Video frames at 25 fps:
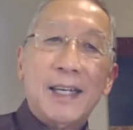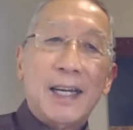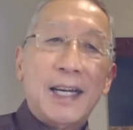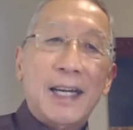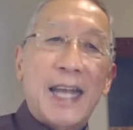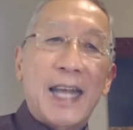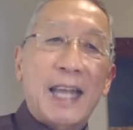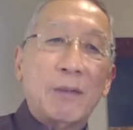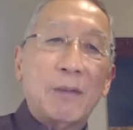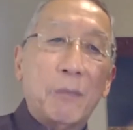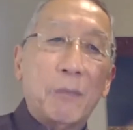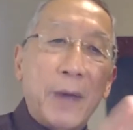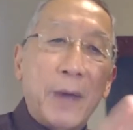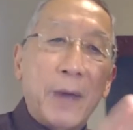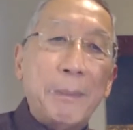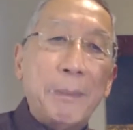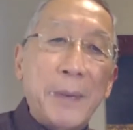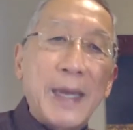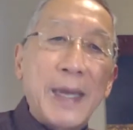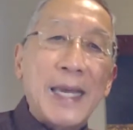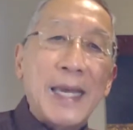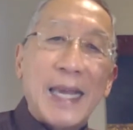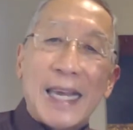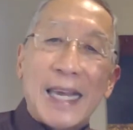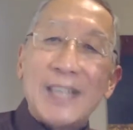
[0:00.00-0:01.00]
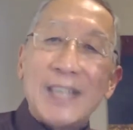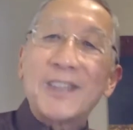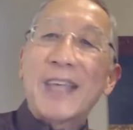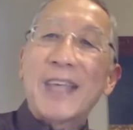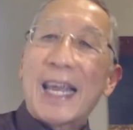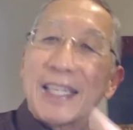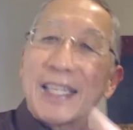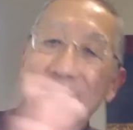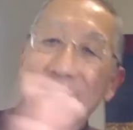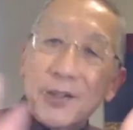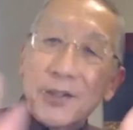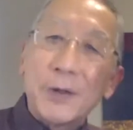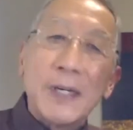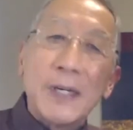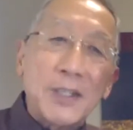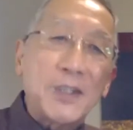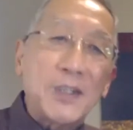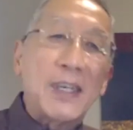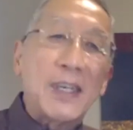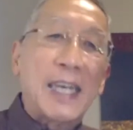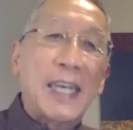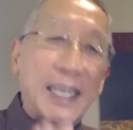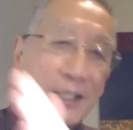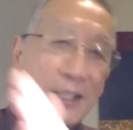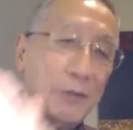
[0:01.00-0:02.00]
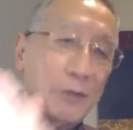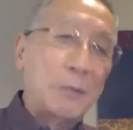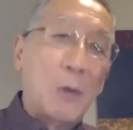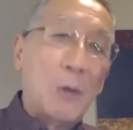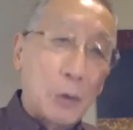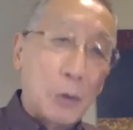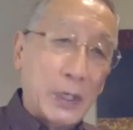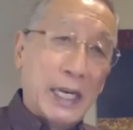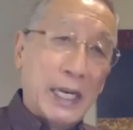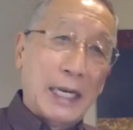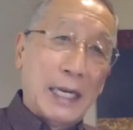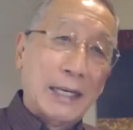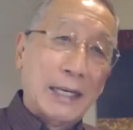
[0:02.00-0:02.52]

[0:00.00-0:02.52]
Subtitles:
that vaping is as risky as smoking.